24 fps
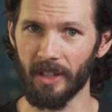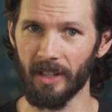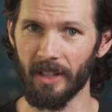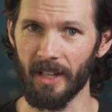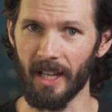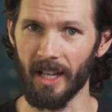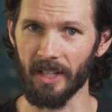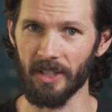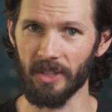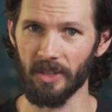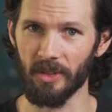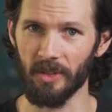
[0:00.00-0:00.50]

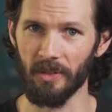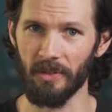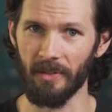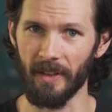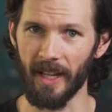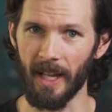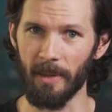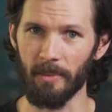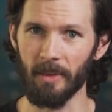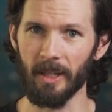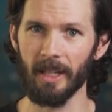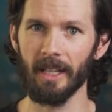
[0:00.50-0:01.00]
international
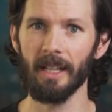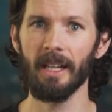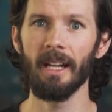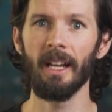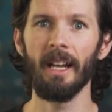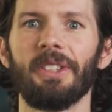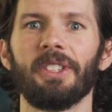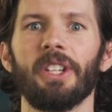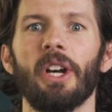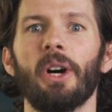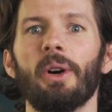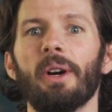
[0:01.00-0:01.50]
family.
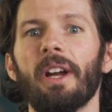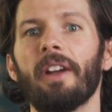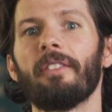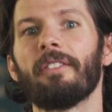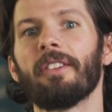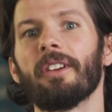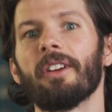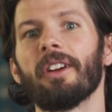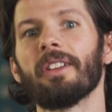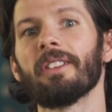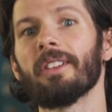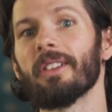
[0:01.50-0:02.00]
So if
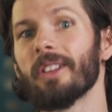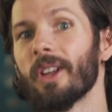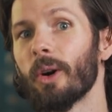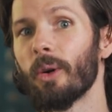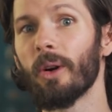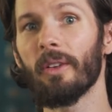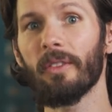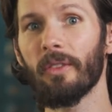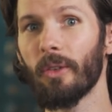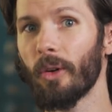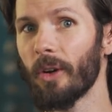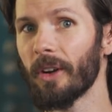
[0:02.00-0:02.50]
you're in the
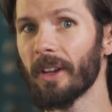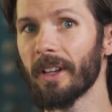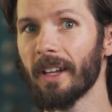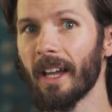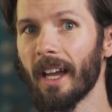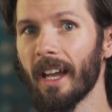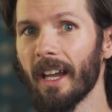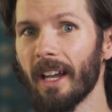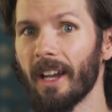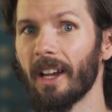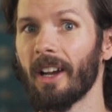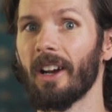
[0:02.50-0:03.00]
lower
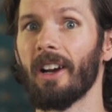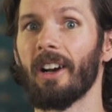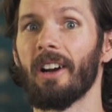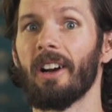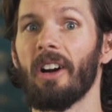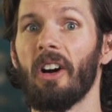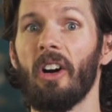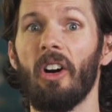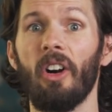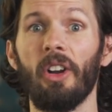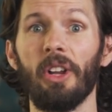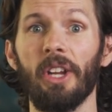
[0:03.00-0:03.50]
48,
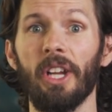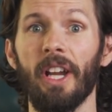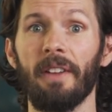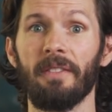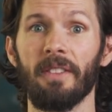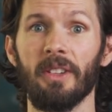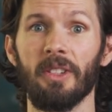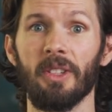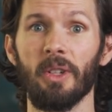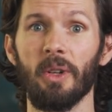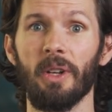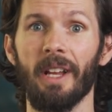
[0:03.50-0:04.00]
all you have
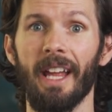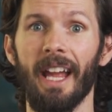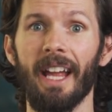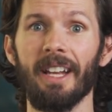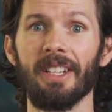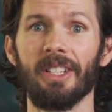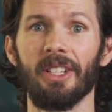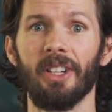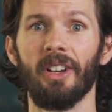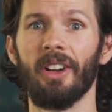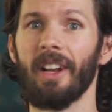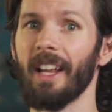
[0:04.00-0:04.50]
to do to
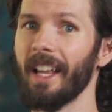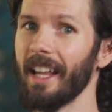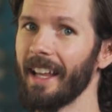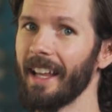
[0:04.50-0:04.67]
enter